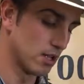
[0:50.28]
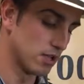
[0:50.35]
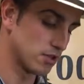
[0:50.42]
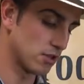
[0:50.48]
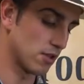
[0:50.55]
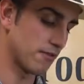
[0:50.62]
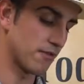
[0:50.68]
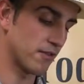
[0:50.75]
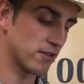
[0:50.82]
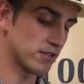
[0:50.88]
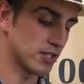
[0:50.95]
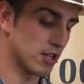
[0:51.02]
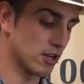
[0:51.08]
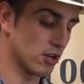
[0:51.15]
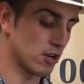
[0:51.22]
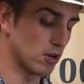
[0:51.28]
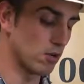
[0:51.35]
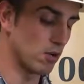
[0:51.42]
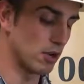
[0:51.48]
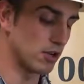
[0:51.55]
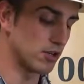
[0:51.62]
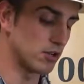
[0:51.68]
So the first thing you're going
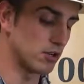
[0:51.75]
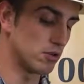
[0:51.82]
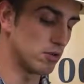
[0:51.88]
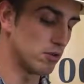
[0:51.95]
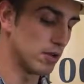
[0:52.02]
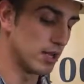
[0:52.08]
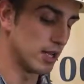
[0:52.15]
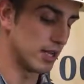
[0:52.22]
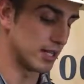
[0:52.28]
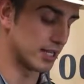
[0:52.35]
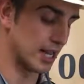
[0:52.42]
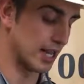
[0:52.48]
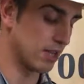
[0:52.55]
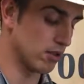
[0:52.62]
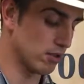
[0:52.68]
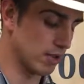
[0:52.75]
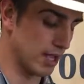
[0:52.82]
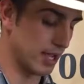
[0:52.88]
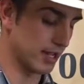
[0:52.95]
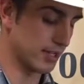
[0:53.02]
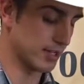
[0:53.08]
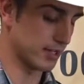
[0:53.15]
to want to do is take your
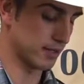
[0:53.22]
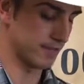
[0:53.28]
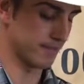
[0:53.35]
lace,